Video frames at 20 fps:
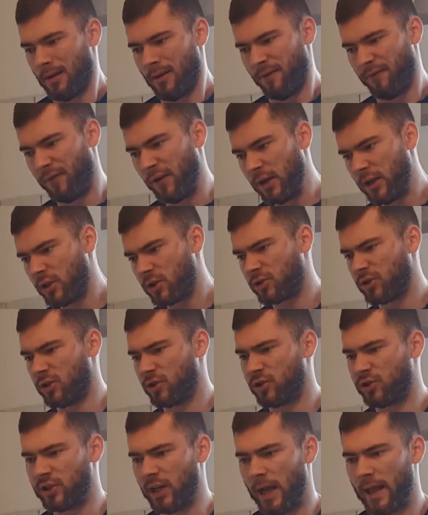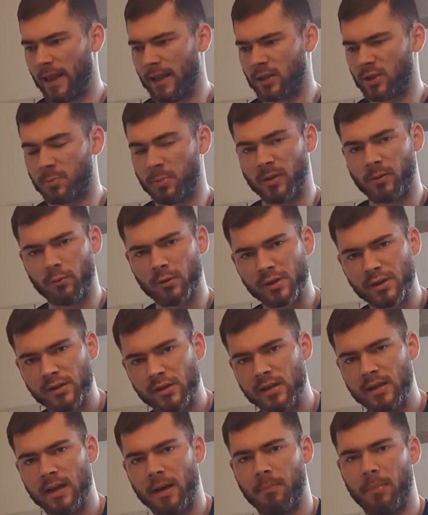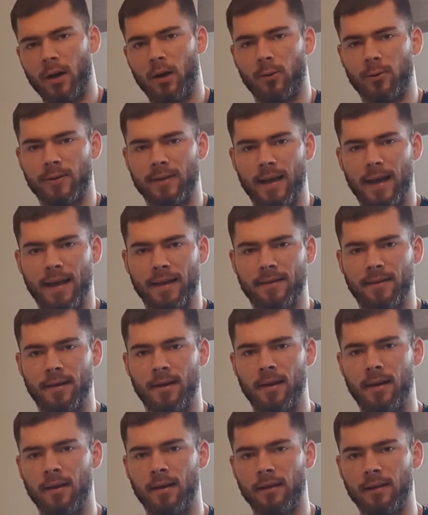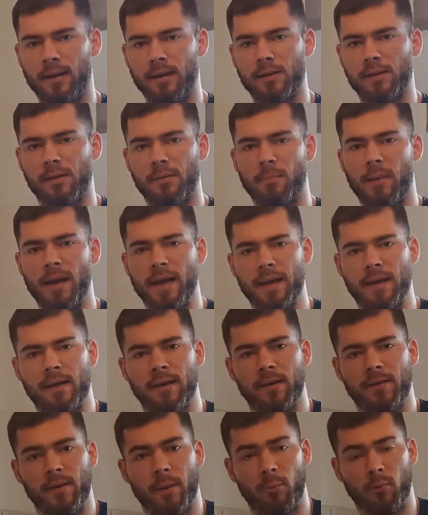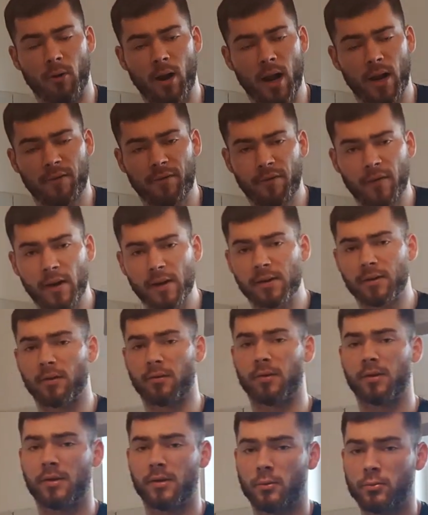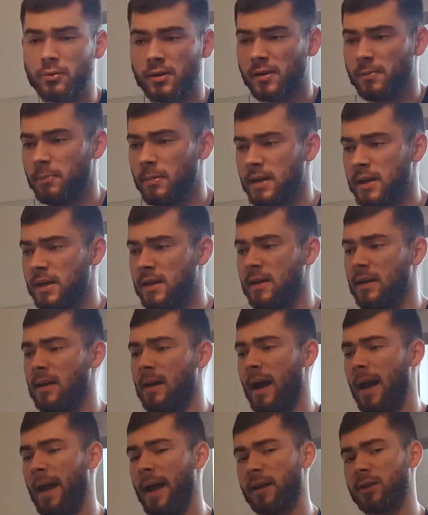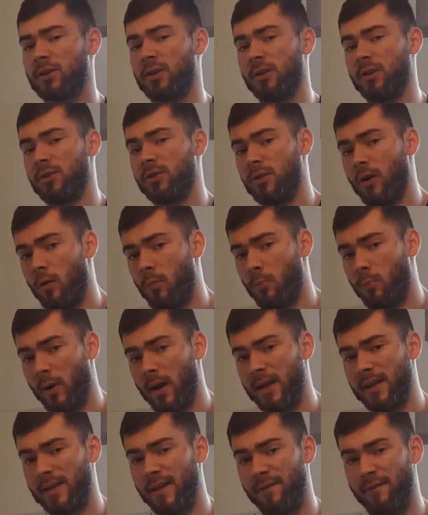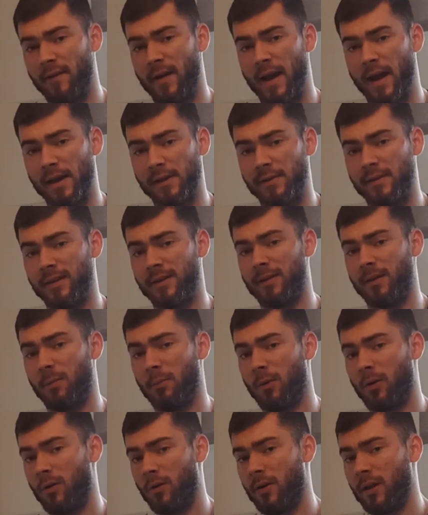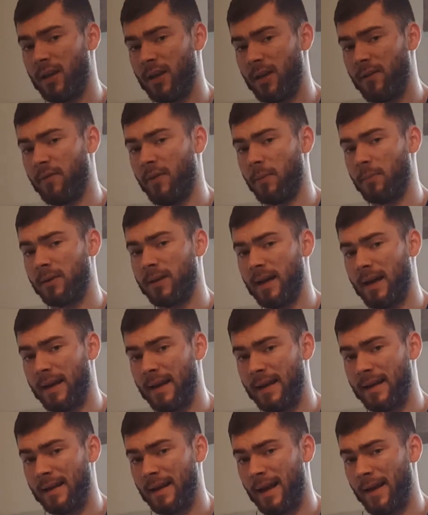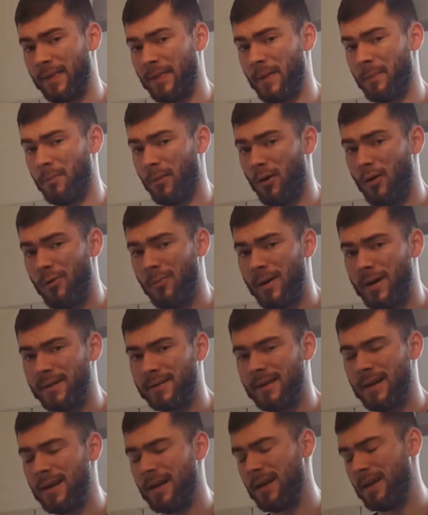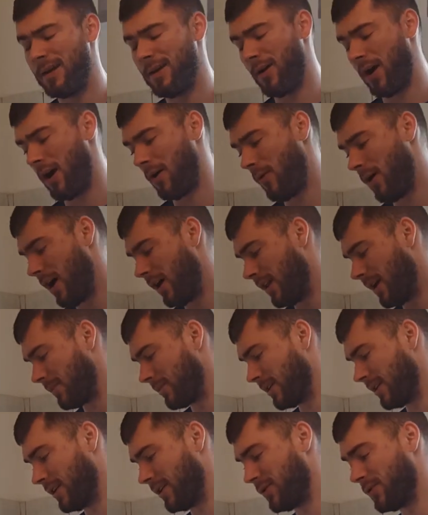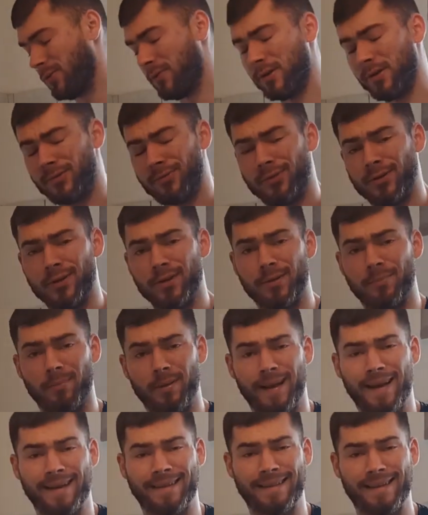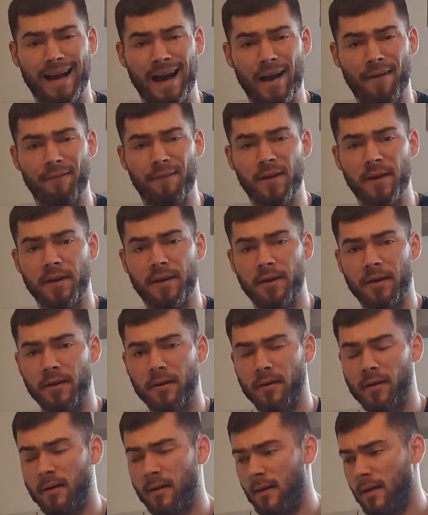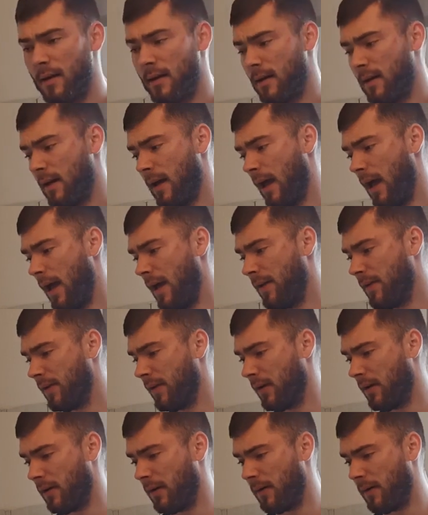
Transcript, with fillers: finish this challenge, but we'll see about that. Let's make the breakfast, or so to speak. I actually don't break the fast in the morning if I'm cutting at the moment. All I'm gonna do is drink black coffee here, and